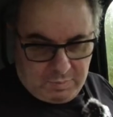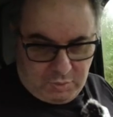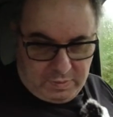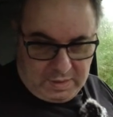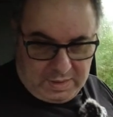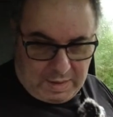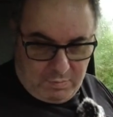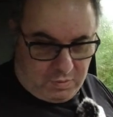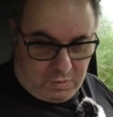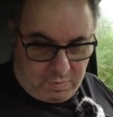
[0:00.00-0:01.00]
Put the
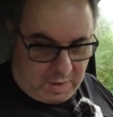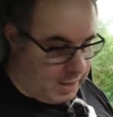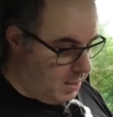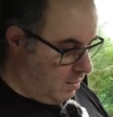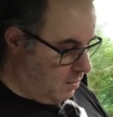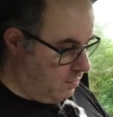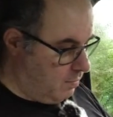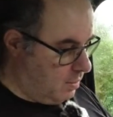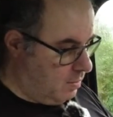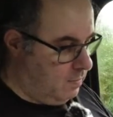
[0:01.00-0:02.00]
camera away as
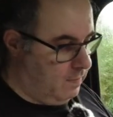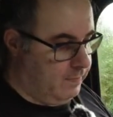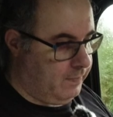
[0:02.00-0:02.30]
well.